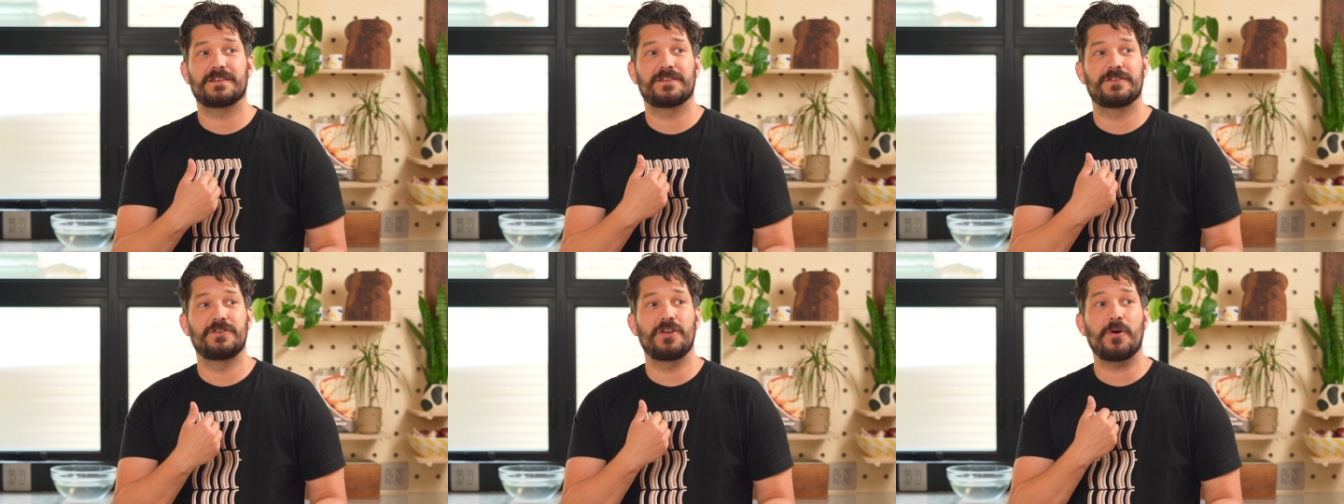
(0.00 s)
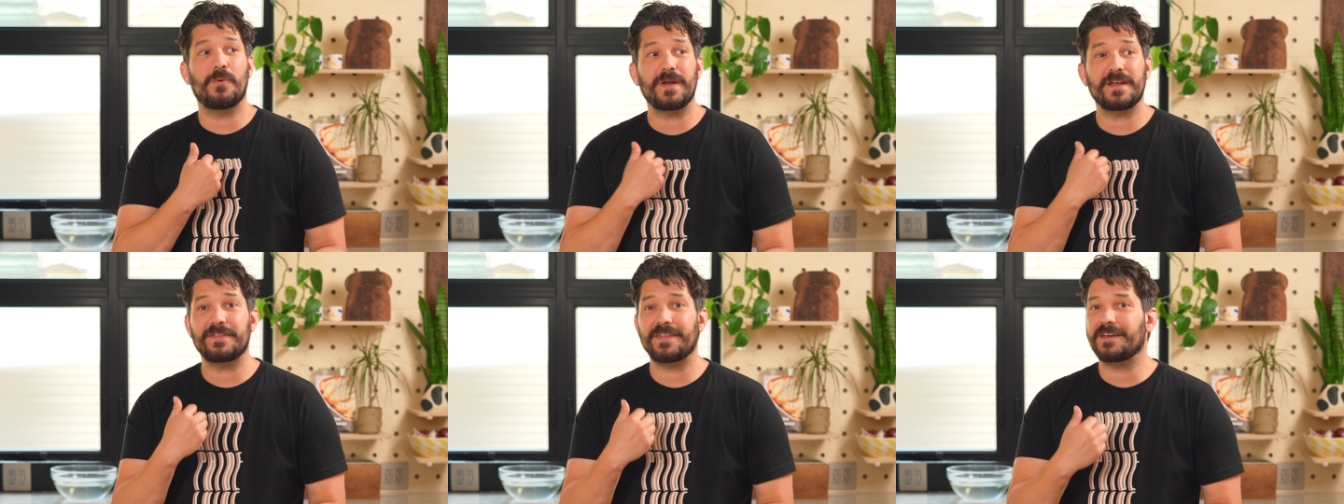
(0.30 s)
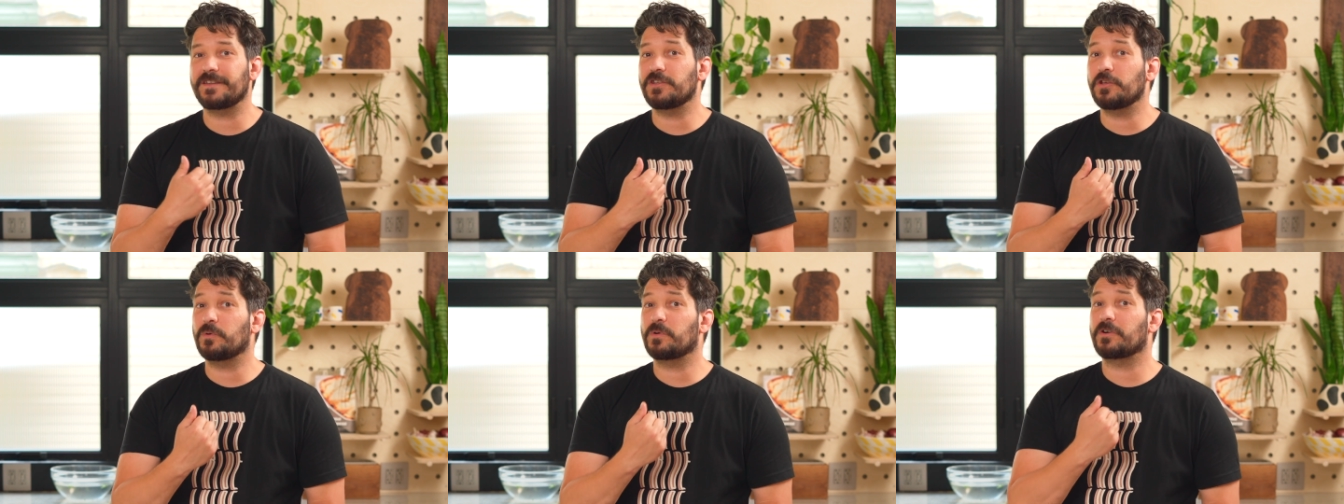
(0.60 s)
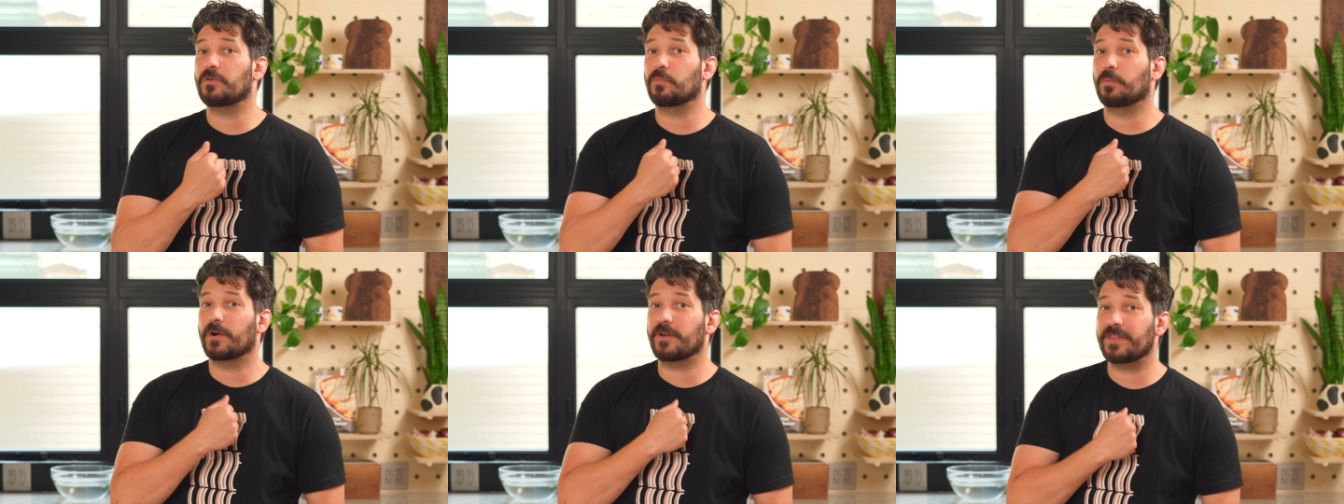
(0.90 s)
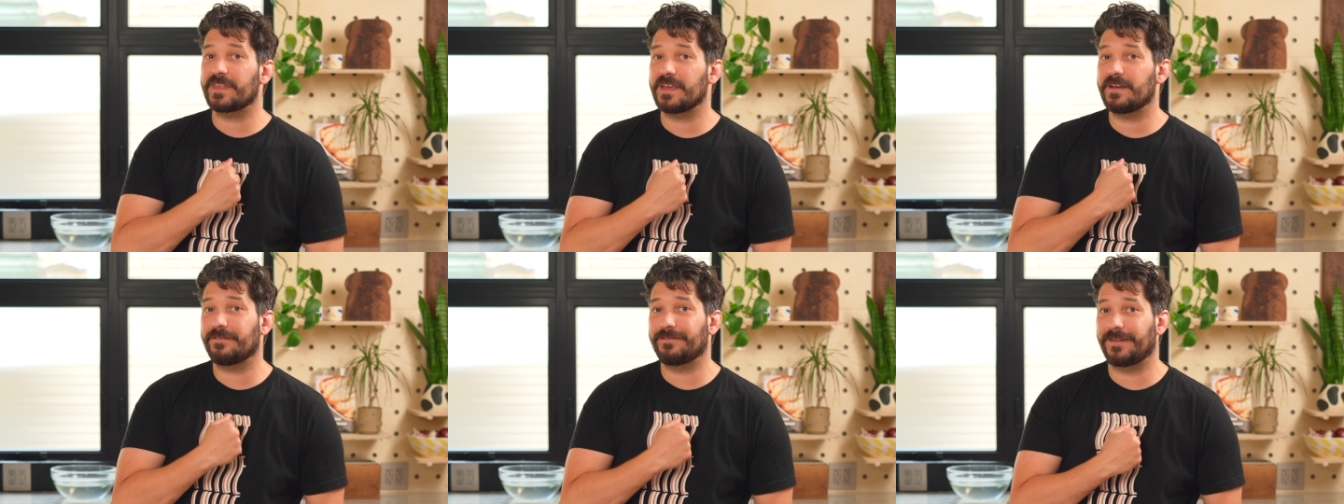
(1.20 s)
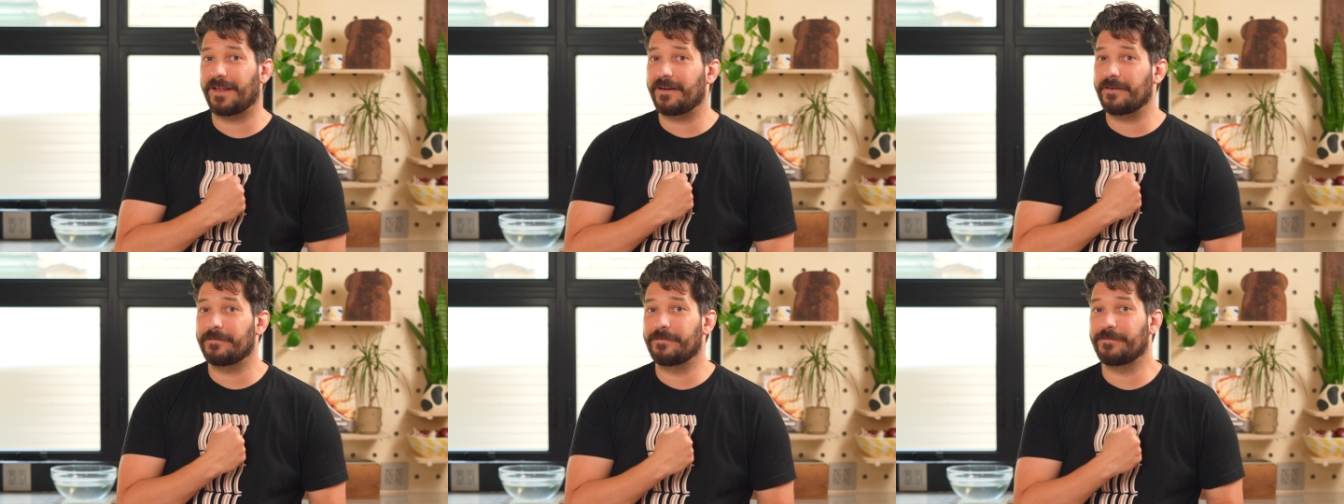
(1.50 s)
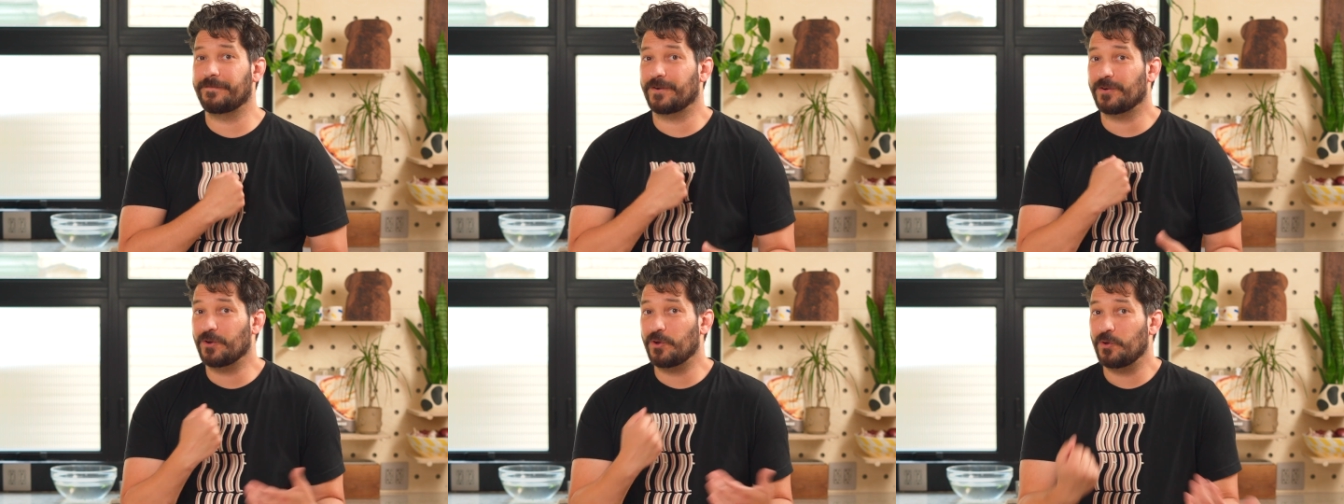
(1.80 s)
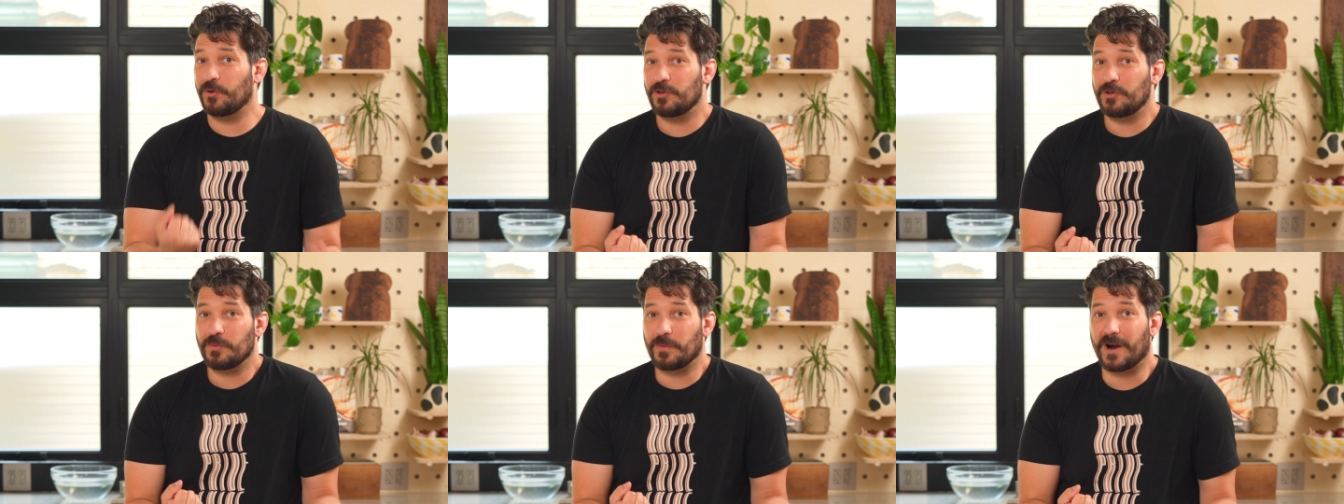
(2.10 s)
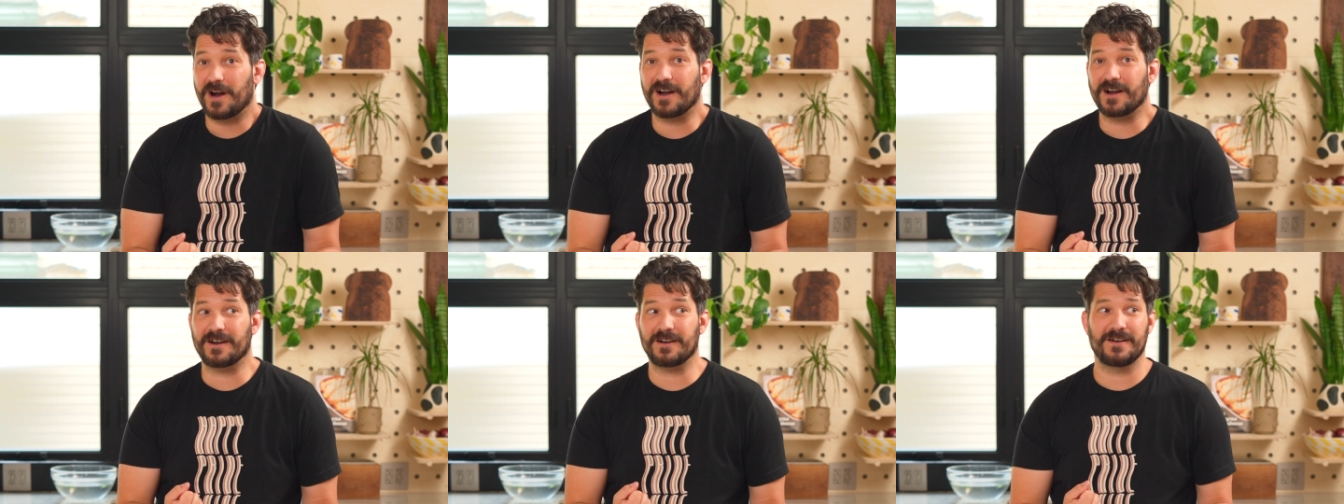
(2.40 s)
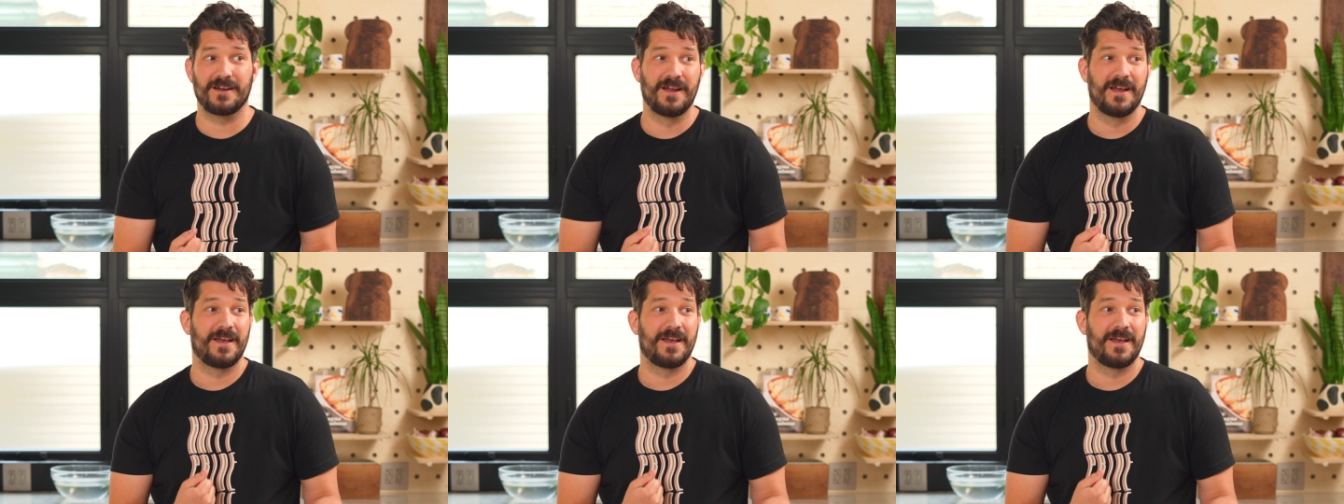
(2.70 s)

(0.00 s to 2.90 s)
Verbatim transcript: knowing that you are worthy of love for who you are,